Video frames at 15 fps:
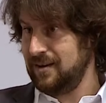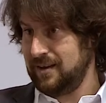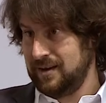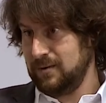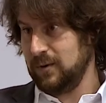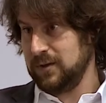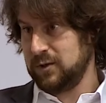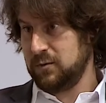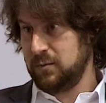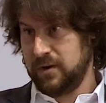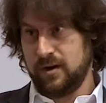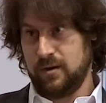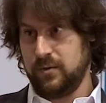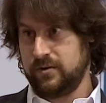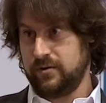and he wants to
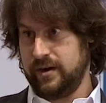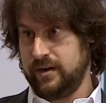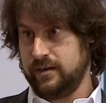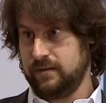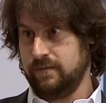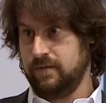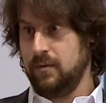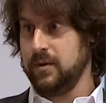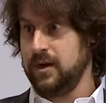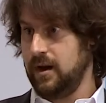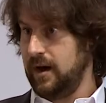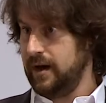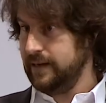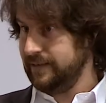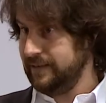become the greatest
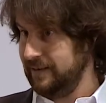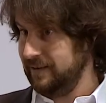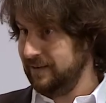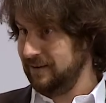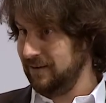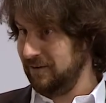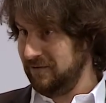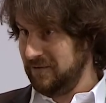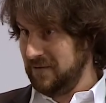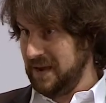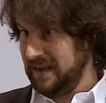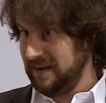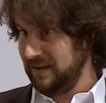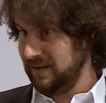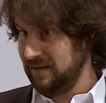womanizer of
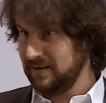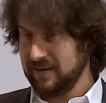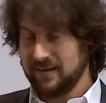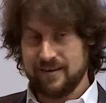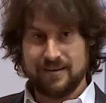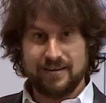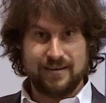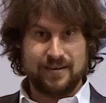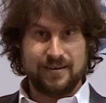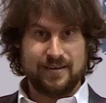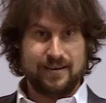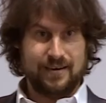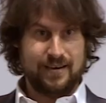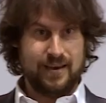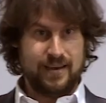Vienna.
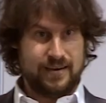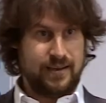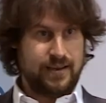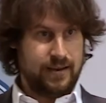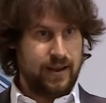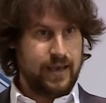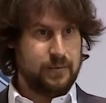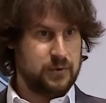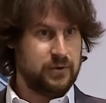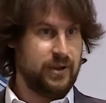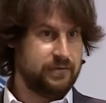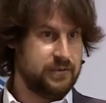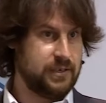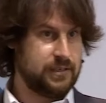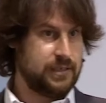And he claimed to
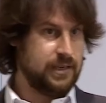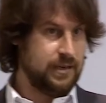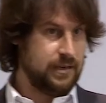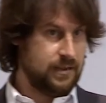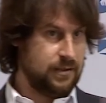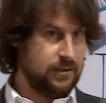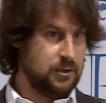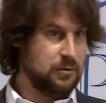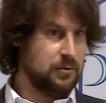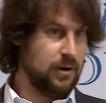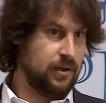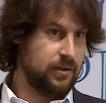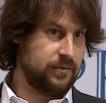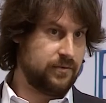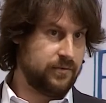have succeeded in two
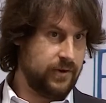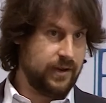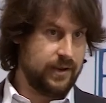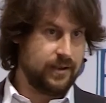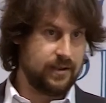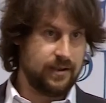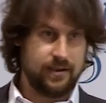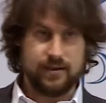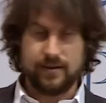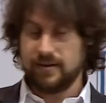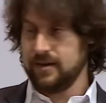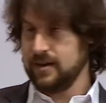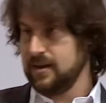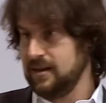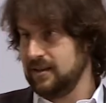out of three. Uh,
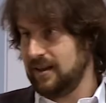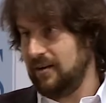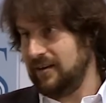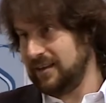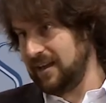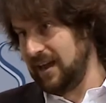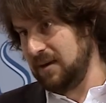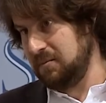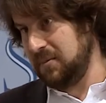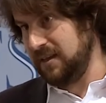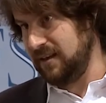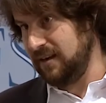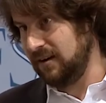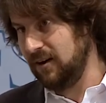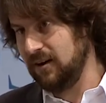now, it can't be
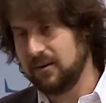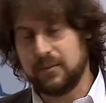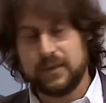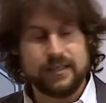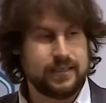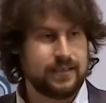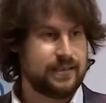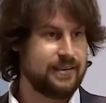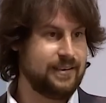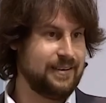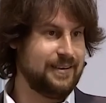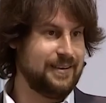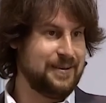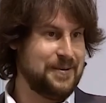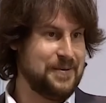the economist,
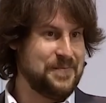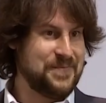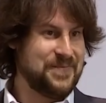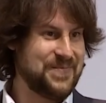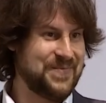uh,